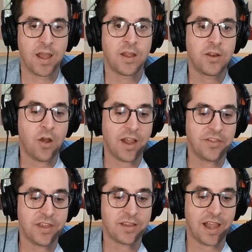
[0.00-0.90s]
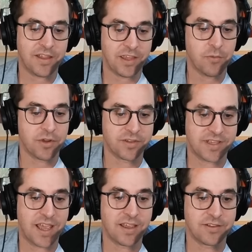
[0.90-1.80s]
them? No, I think I think what you're
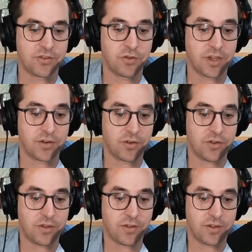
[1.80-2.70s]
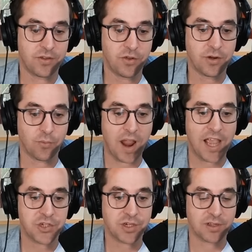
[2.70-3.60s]
saying is own? you can you can
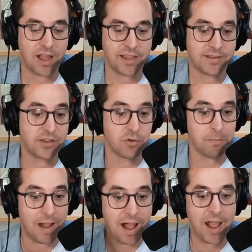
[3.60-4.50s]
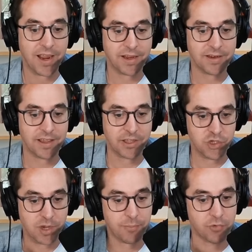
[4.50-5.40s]
rationalize in your mind and
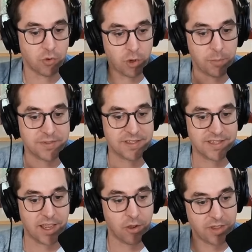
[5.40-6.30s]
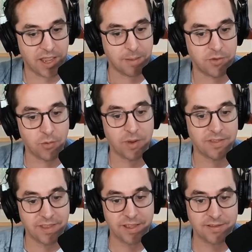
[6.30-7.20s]
jump through hoops and say, "Okay, I'm doing
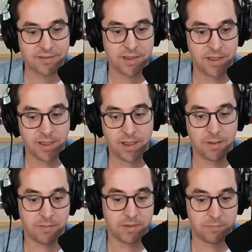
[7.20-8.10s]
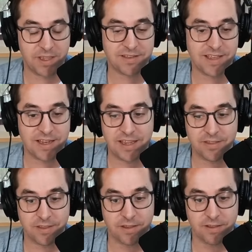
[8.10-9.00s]
this because I need
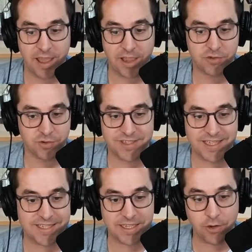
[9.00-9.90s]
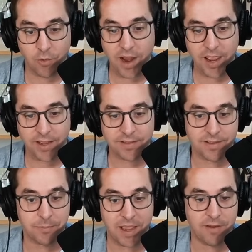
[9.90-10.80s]
the extra 60 grand
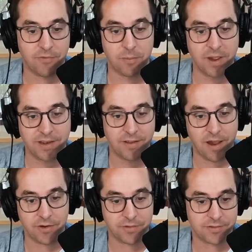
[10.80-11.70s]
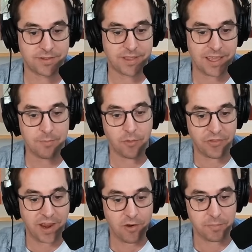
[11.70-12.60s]
to pay for my daughter's
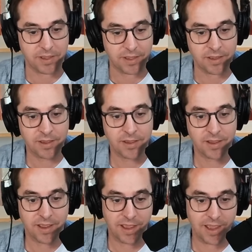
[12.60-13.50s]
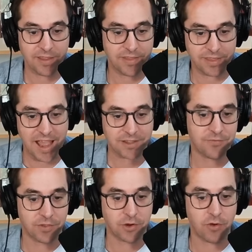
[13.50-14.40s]
chemotherapy." And yeah. that's
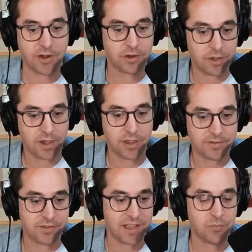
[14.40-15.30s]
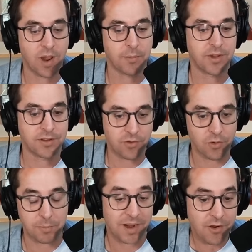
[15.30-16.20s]
for the greater good, so that's why I'm going to do
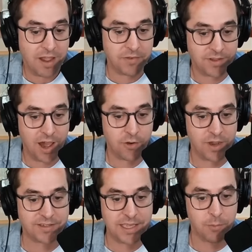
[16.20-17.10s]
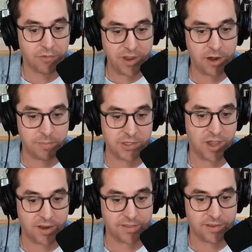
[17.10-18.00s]
it. But I don't have a daughter who has chemotherapy,
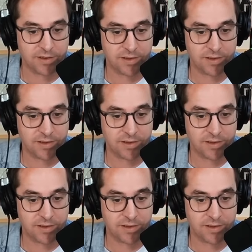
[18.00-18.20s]
Jonathan.